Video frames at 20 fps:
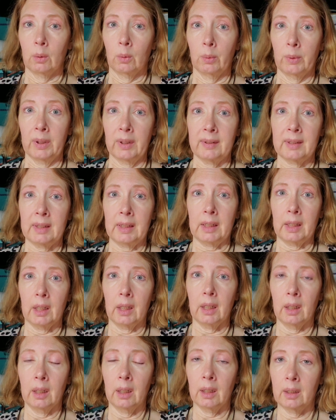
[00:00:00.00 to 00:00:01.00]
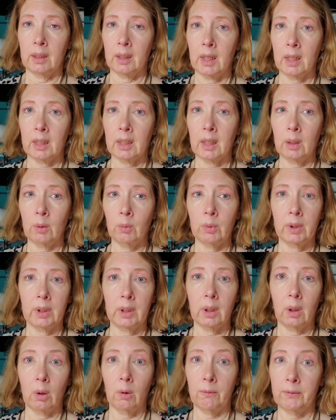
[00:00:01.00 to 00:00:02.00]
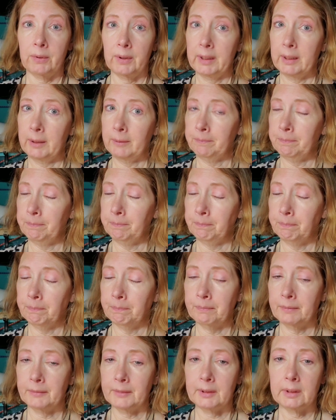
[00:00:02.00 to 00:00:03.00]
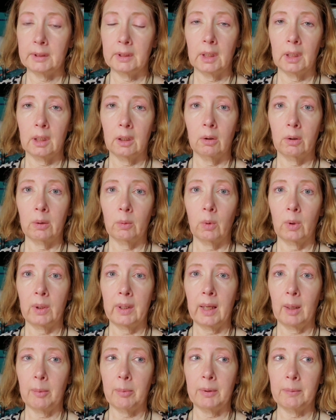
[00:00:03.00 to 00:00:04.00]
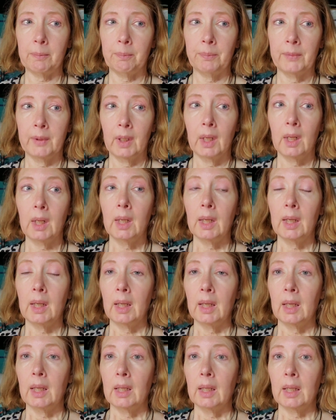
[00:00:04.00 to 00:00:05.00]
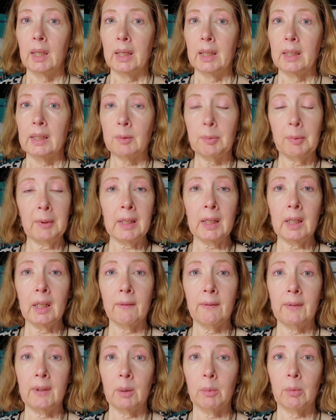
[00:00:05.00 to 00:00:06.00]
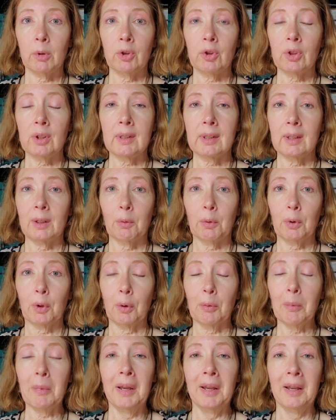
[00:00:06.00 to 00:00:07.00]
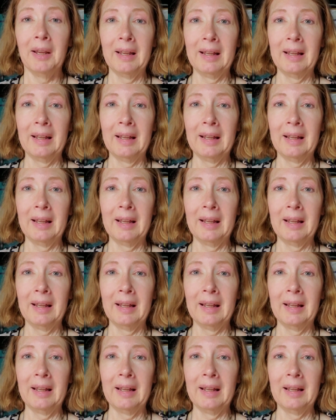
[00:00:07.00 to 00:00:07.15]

we'll see. Knock on wood, hopefully. You know, it won't happen. Speaking of the emergency room,